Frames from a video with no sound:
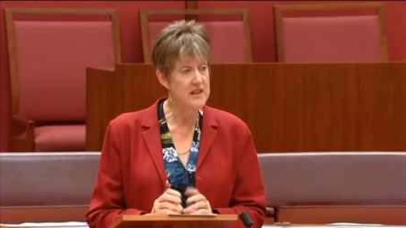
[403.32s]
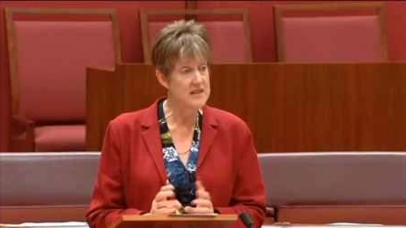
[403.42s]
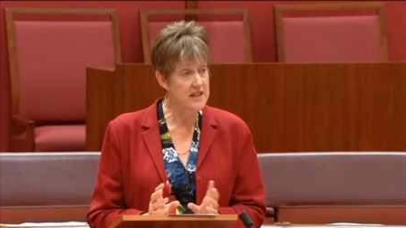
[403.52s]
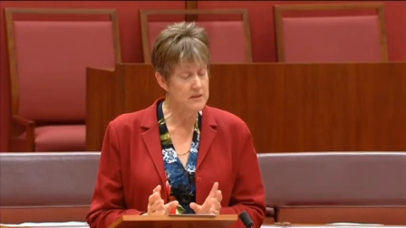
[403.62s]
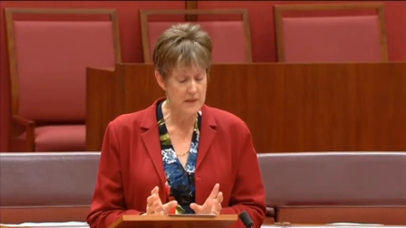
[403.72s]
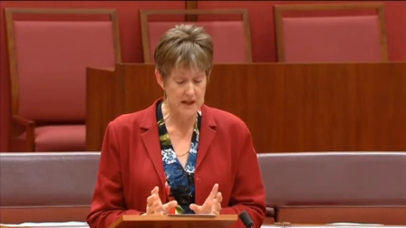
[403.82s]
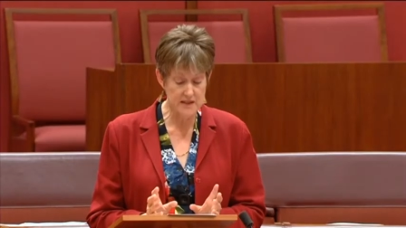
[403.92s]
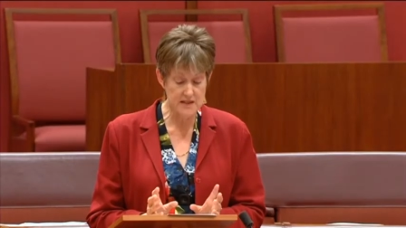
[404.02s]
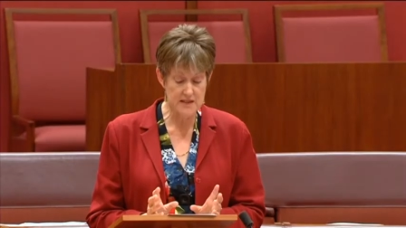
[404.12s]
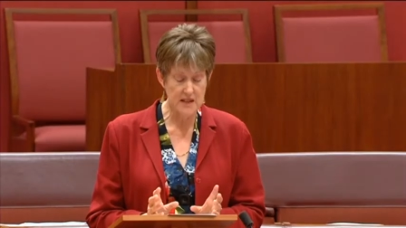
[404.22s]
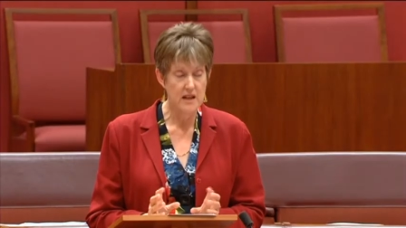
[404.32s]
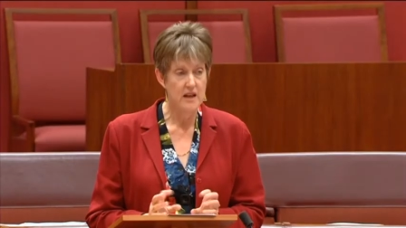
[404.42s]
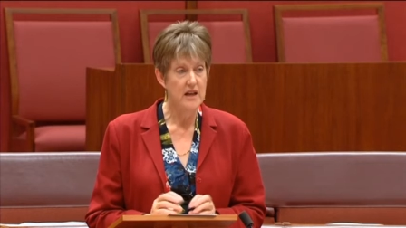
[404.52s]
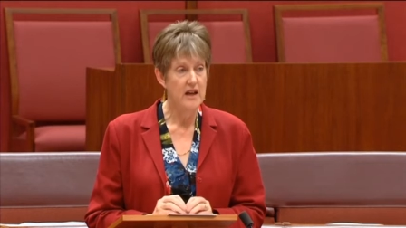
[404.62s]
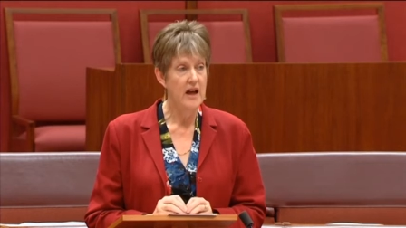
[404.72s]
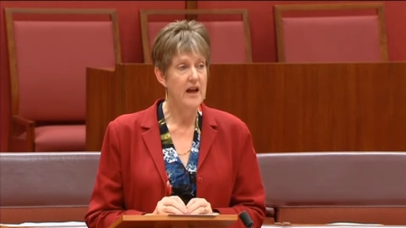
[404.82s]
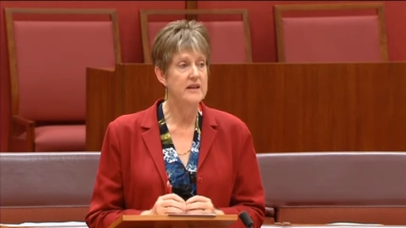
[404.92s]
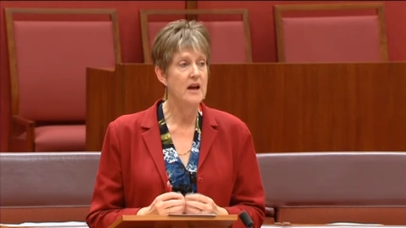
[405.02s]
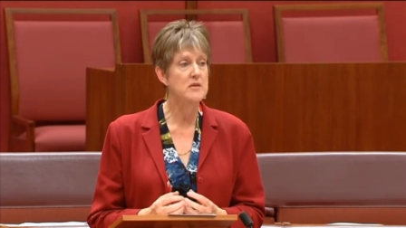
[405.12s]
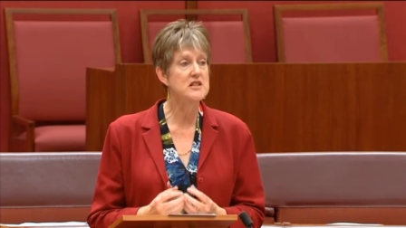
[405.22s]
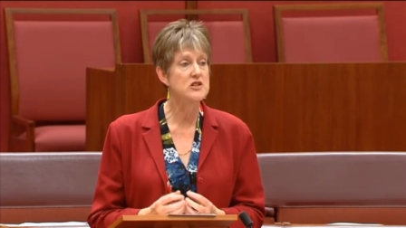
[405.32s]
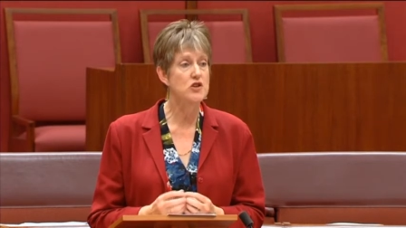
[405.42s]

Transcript: their teammates and coming to